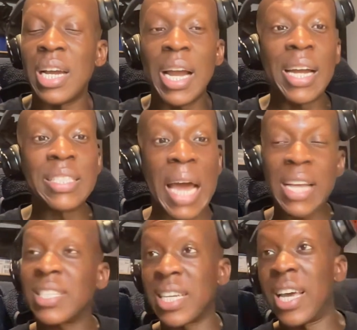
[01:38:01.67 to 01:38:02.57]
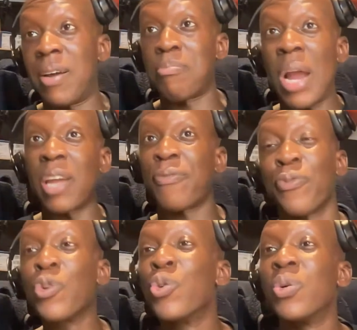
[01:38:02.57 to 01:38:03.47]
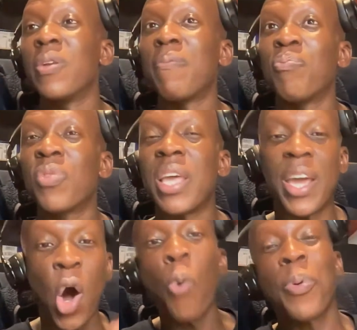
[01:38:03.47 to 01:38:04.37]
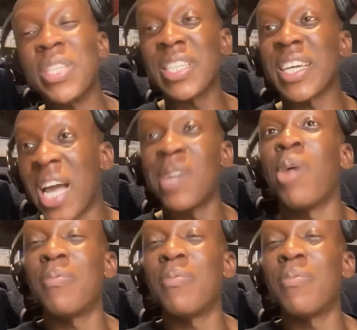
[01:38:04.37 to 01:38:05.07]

And that's it. Breakthrough. It opens the game up